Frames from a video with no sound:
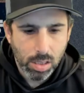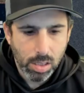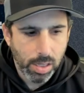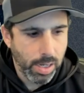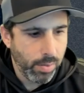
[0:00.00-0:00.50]

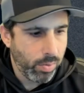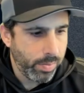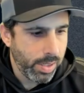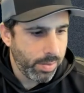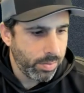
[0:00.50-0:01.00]
And we'll
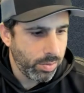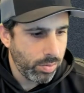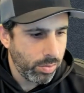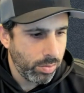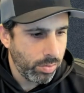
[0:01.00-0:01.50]
be able
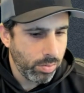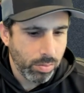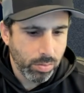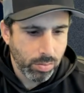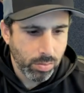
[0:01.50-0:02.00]

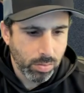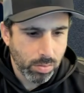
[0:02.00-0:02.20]
to...